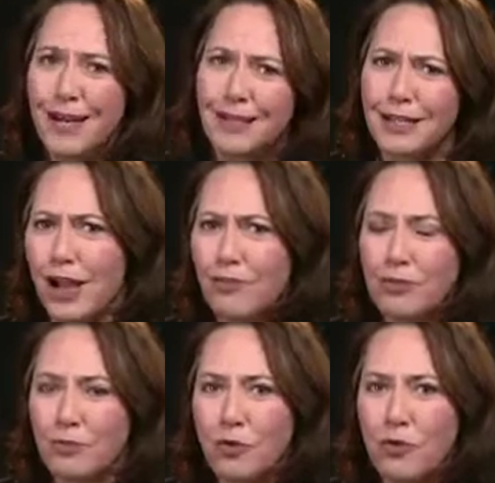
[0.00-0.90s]

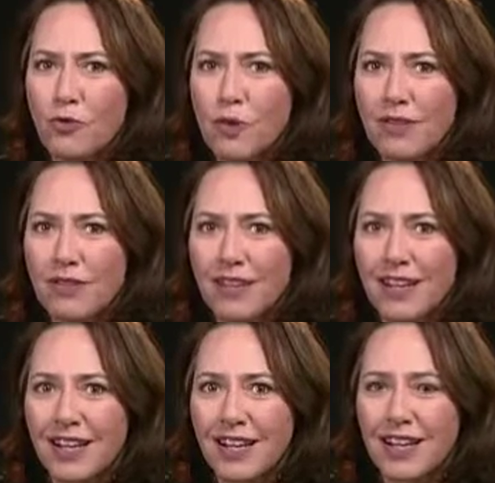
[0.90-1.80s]
uncomfortable with
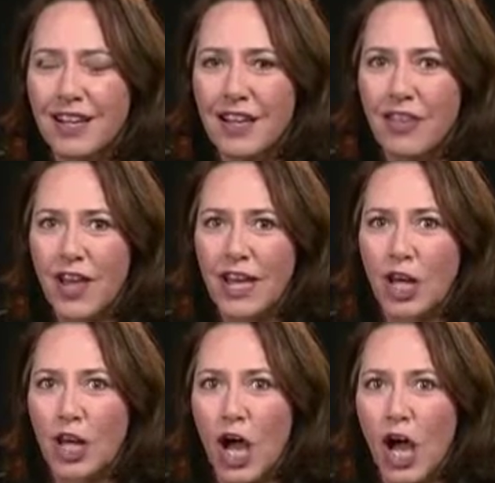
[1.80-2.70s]

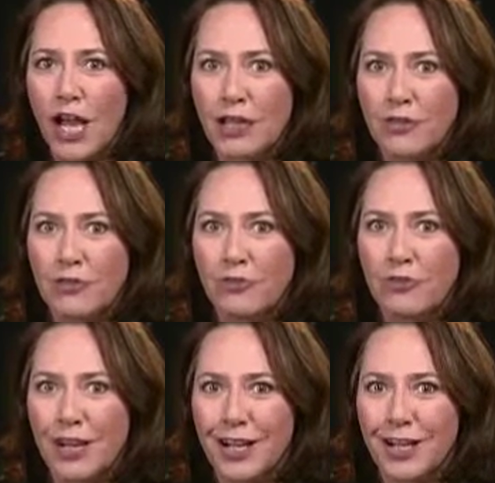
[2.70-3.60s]
that line of